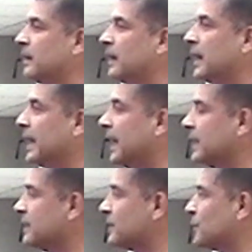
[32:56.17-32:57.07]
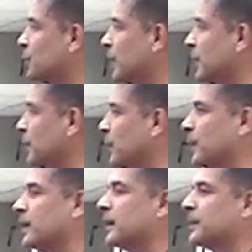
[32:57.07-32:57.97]
And hence, when we
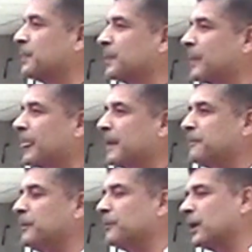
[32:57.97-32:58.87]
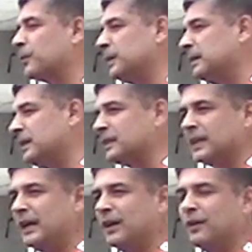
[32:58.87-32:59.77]
work with this
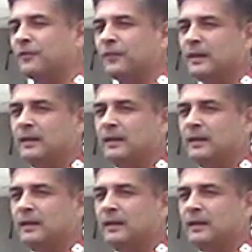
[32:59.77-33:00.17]
kind of